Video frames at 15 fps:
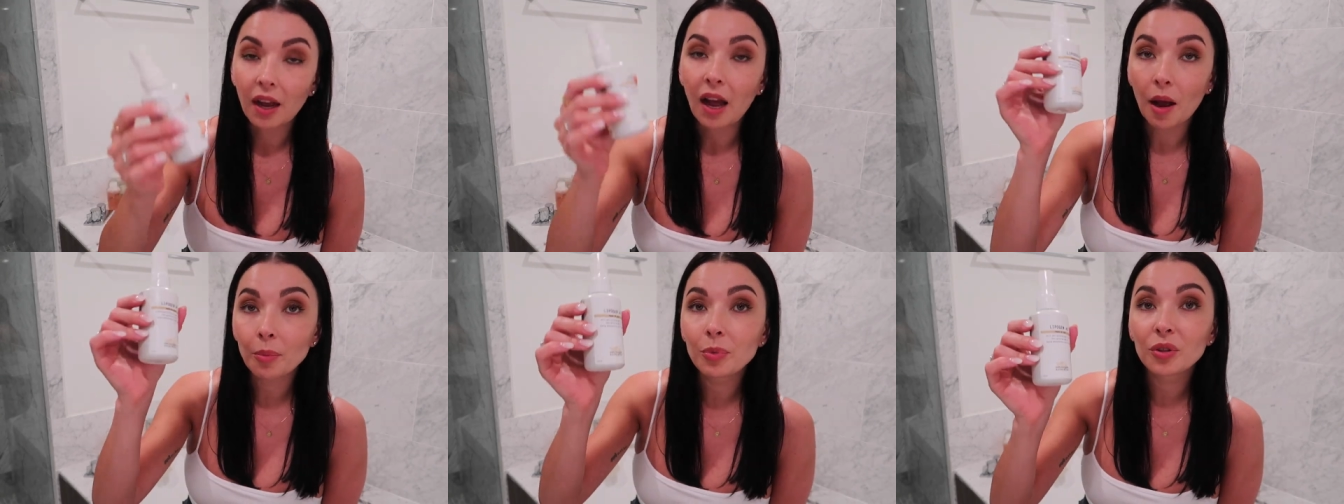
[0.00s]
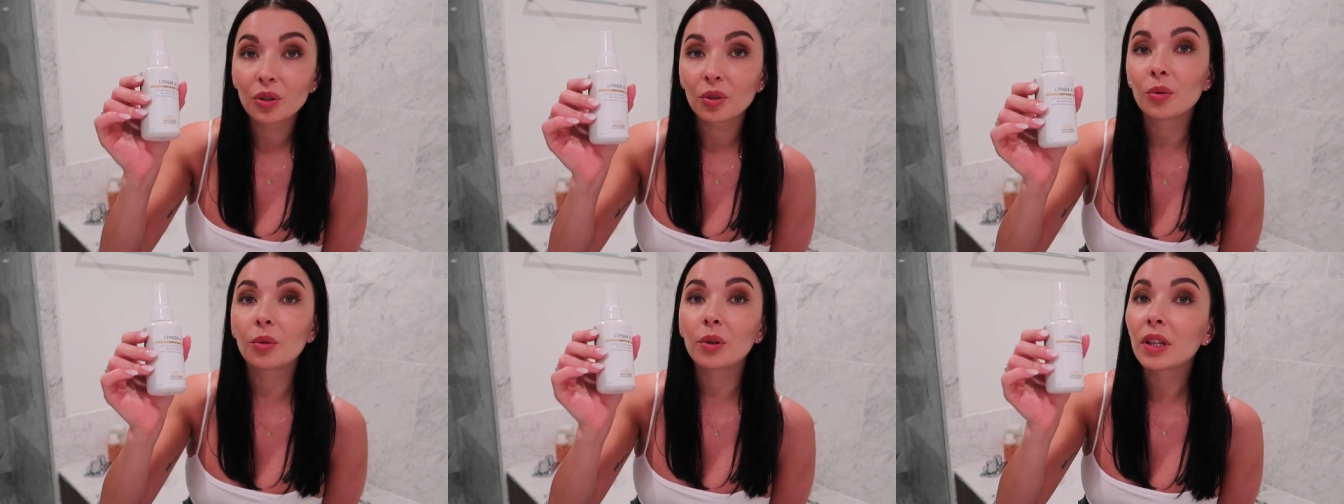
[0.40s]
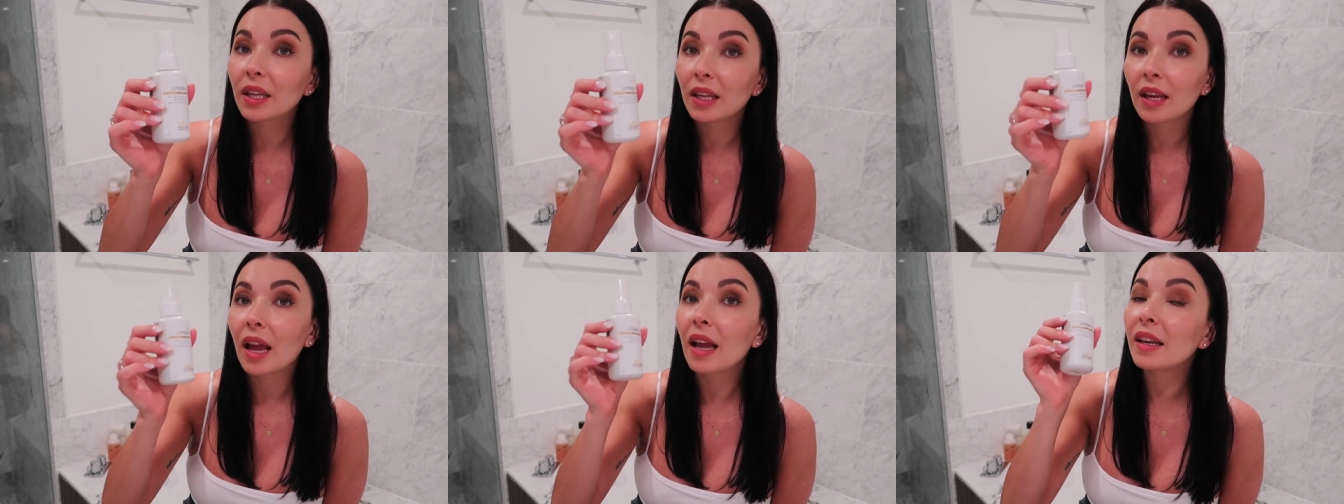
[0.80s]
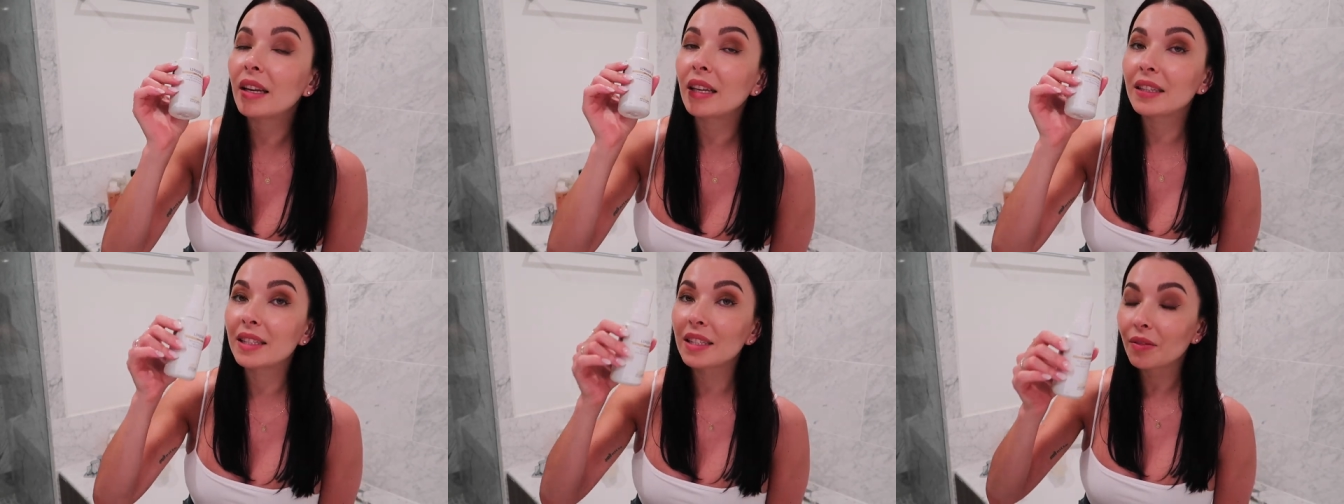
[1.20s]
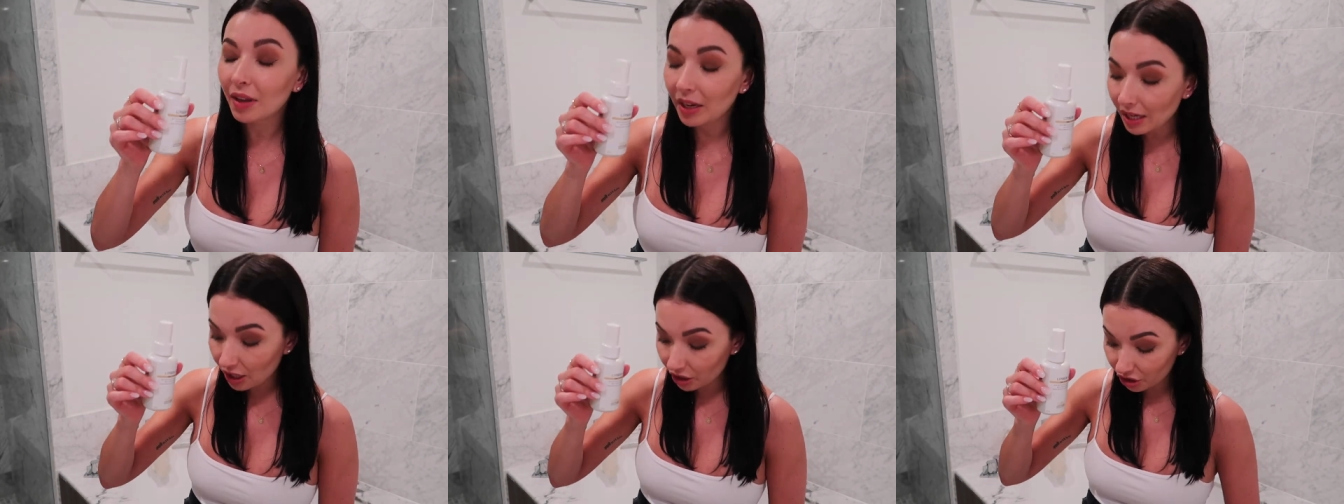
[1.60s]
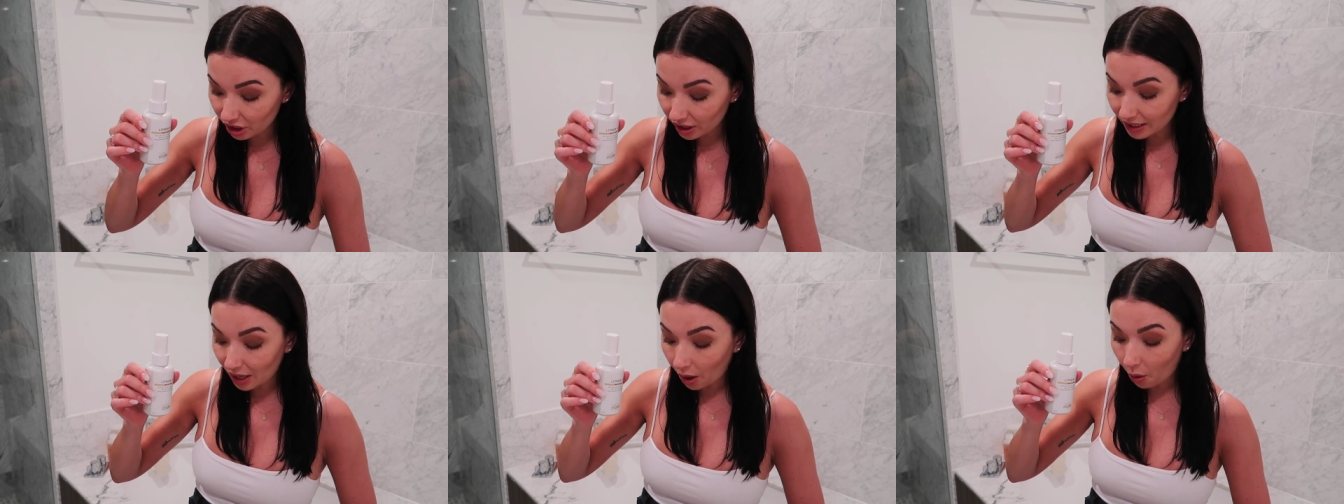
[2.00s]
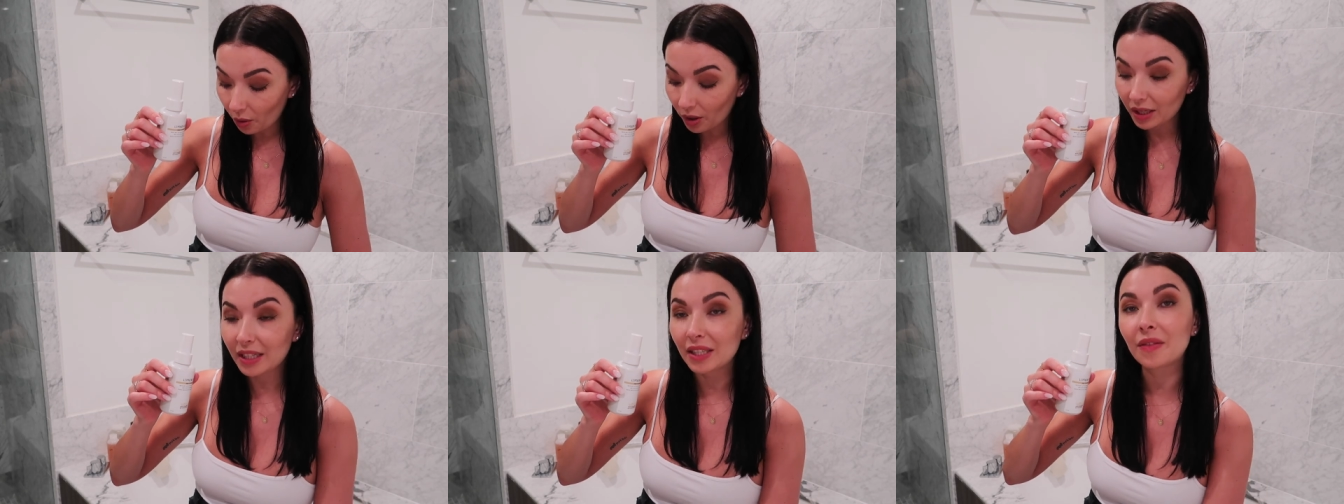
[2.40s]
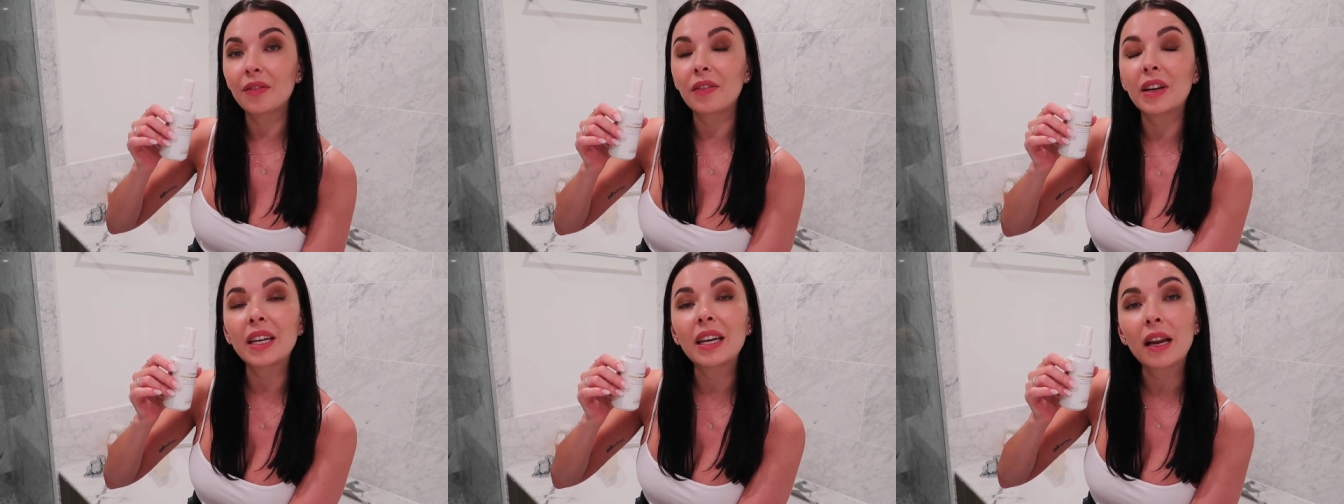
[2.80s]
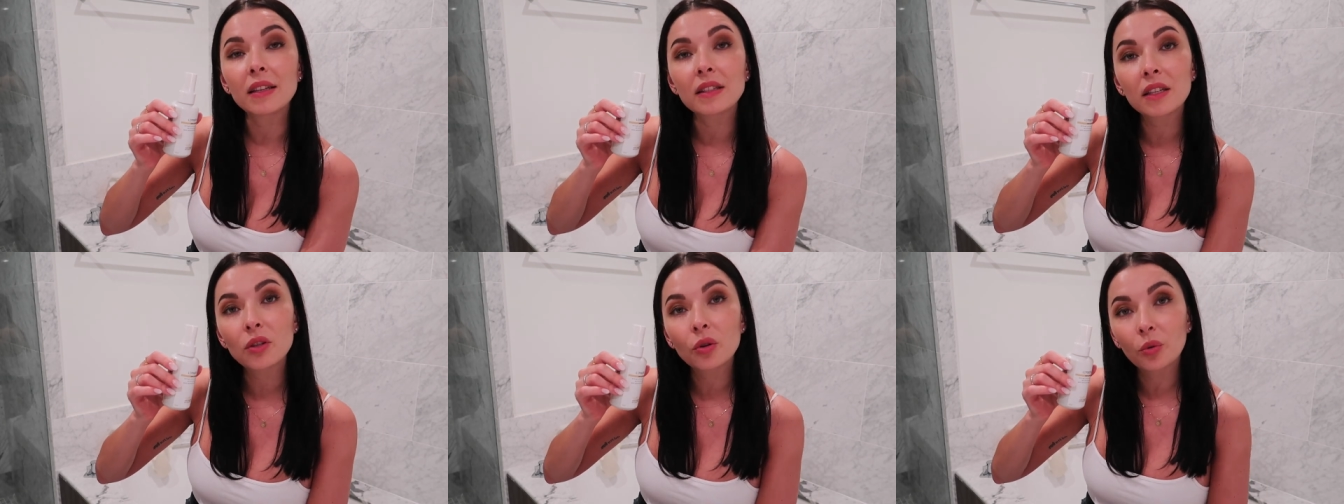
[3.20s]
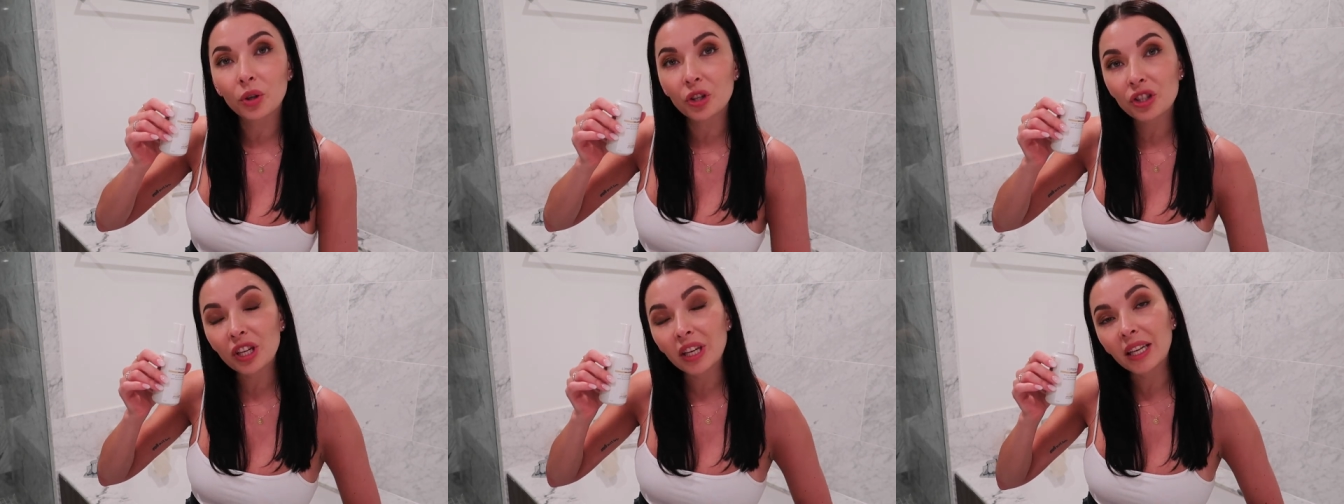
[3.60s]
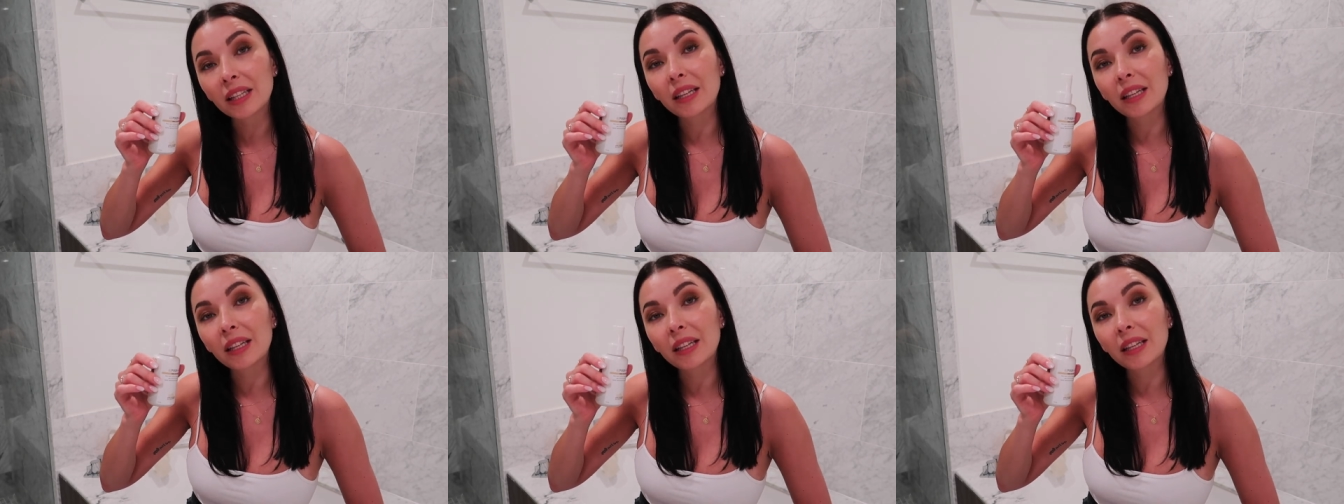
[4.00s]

Absolutely. And it's very, actually the oil, it's very nicely nourishing.